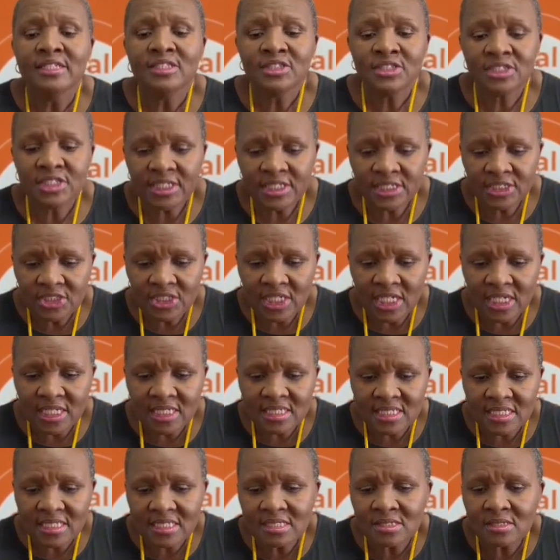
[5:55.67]

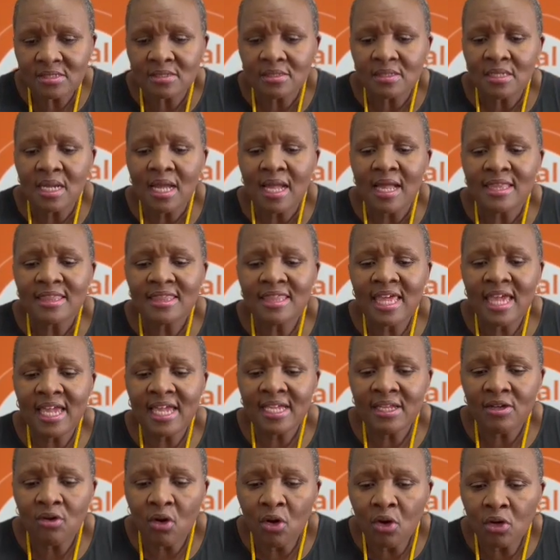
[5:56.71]
Teachers,
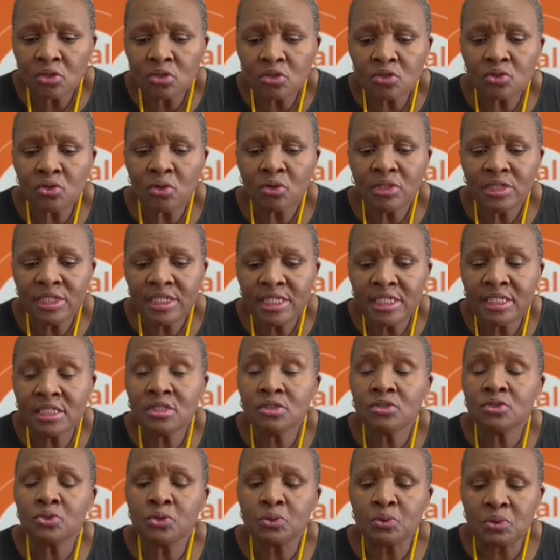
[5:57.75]
they also
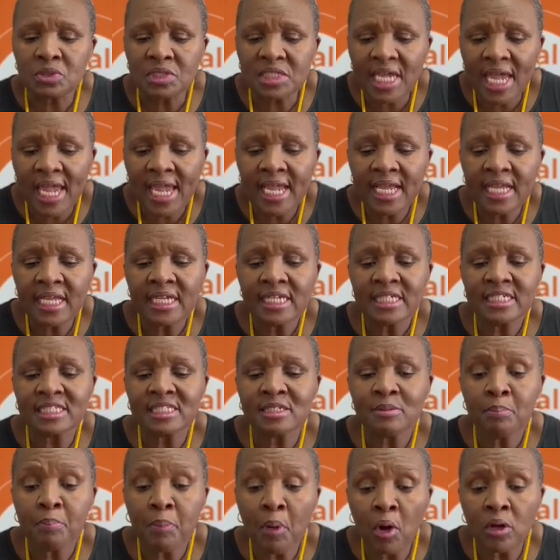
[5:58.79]
need to take
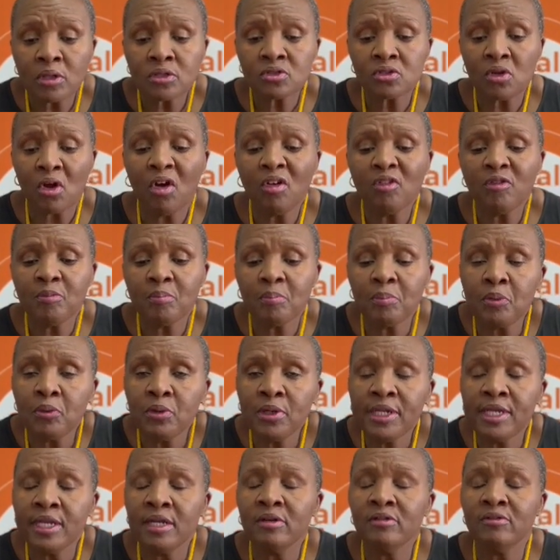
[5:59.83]
reports of
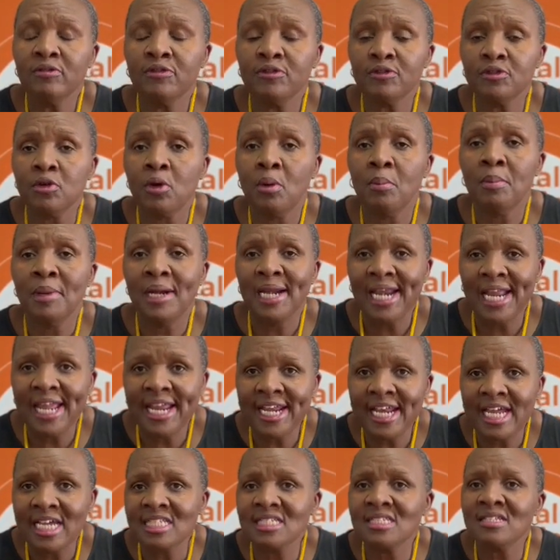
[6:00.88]
bullying from
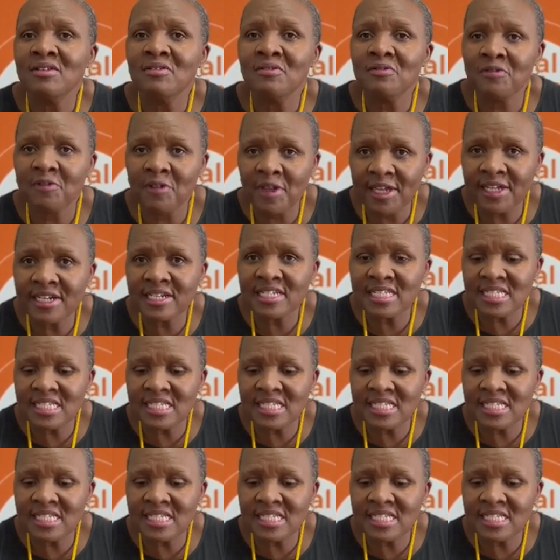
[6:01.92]
learners very